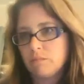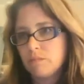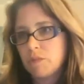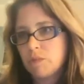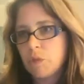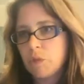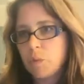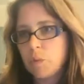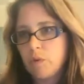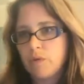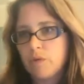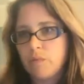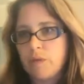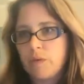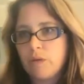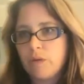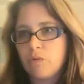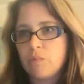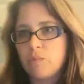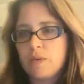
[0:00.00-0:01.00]
2 or 3
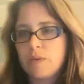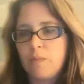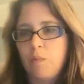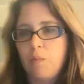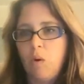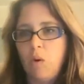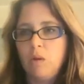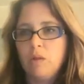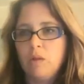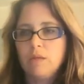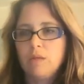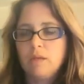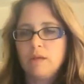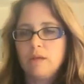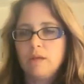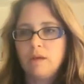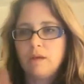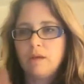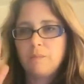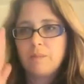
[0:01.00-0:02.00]
other people.
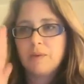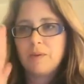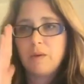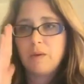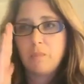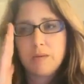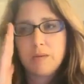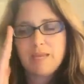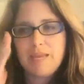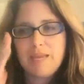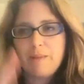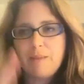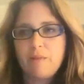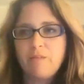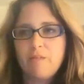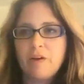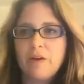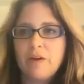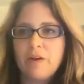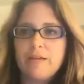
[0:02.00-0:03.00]
But I want to keep it
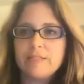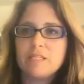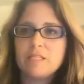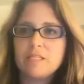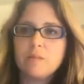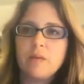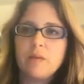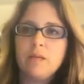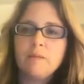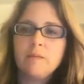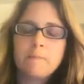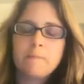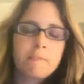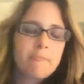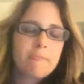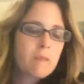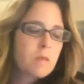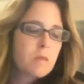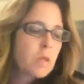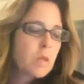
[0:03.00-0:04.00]
very intimate.
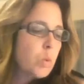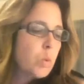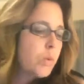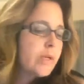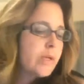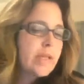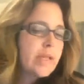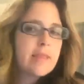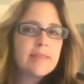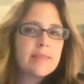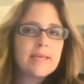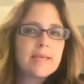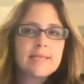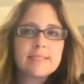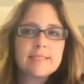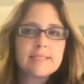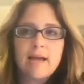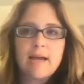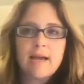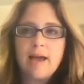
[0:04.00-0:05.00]
One of the
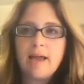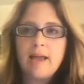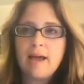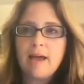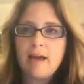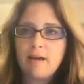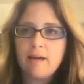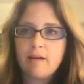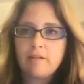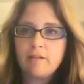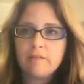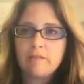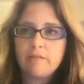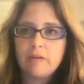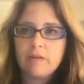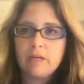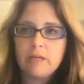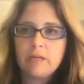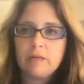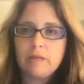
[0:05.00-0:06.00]
things that I have
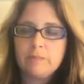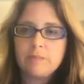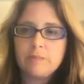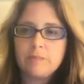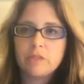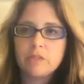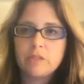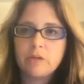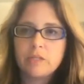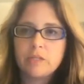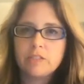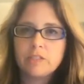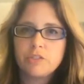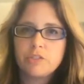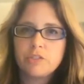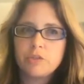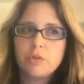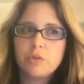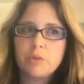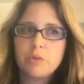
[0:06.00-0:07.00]
started to
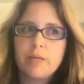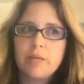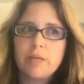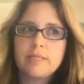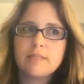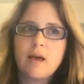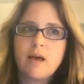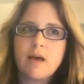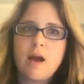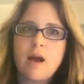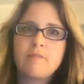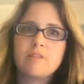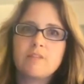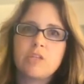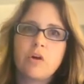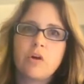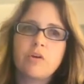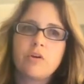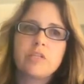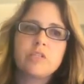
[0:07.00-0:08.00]
do is I've
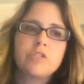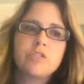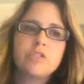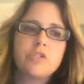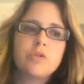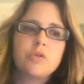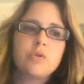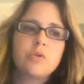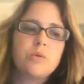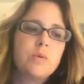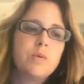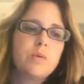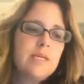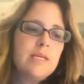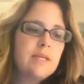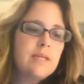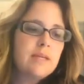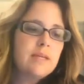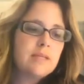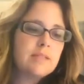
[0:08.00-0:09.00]
started to,
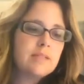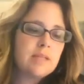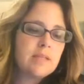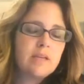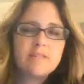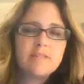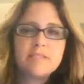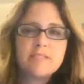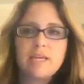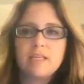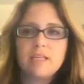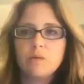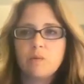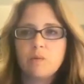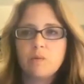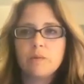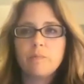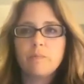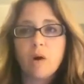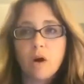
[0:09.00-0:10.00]
instead of saying the
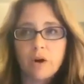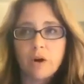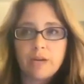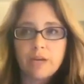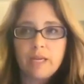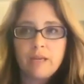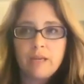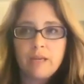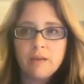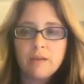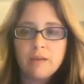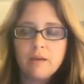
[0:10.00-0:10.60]
word party,